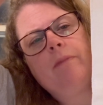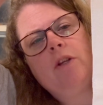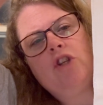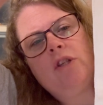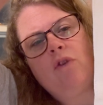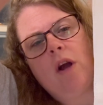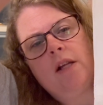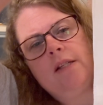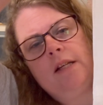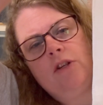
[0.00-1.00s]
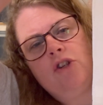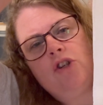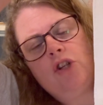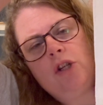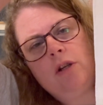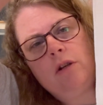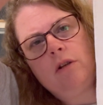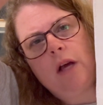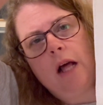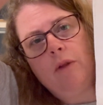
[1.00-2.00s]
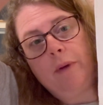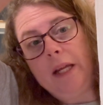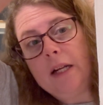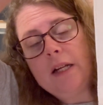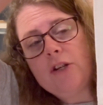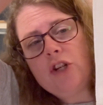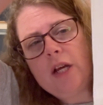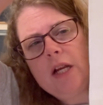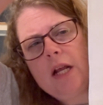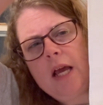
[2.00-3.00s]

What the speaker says: just cross stitch Halloween edition,